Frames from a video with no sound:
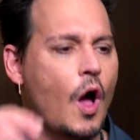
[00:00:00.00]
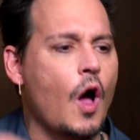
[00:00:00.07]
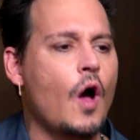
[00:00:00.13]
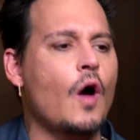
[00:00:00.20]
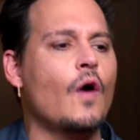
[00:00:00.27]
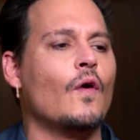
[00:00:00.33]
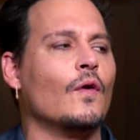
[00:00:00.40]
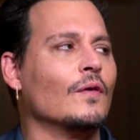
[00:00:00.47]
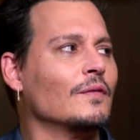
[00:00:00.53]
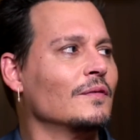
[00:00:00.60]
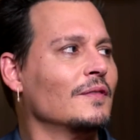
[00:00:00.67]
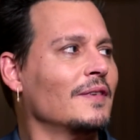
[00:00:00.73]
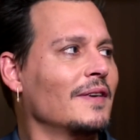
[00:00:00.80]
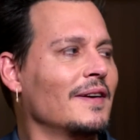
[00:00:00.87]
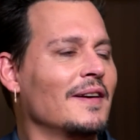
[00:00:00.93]
oh.
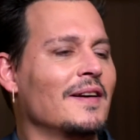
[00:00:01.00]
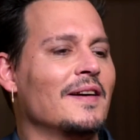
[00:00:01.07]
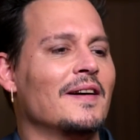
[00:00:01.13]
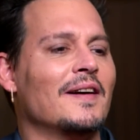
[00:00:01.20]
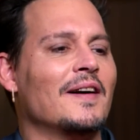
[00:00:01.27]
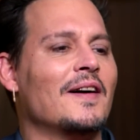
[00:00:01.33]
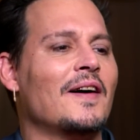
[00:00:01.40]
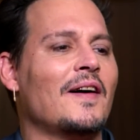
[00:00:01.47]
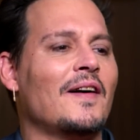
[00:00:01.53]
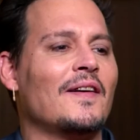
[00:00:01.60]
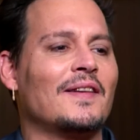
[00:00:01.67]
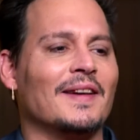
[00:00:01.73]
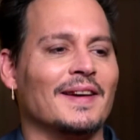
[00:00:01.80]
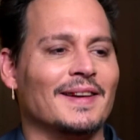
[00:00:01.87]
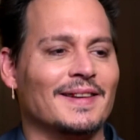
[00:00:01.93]
oh.
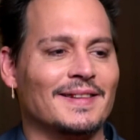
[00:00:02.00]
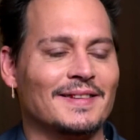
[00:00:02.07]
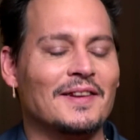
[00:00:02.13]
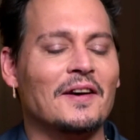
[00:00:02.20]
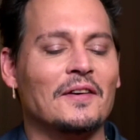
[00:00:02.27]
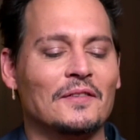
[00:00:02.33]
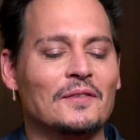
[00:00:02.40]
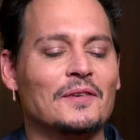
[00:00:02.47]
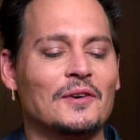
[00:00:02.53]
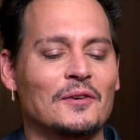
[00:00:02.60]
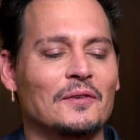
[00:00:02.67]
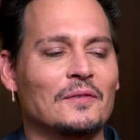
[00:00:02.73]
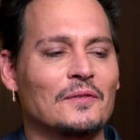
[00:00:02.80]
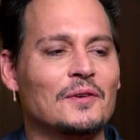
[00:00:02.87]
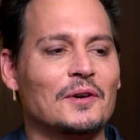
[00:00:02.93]
okay. Oh, we're
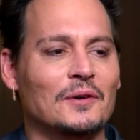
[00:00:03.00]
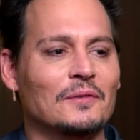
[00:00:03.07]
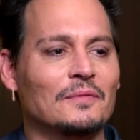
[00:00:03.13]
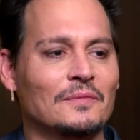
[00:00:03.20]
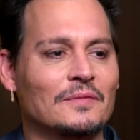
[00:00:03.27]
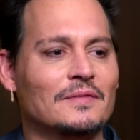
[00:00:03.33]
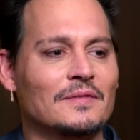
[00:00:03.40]
cool. We're cool.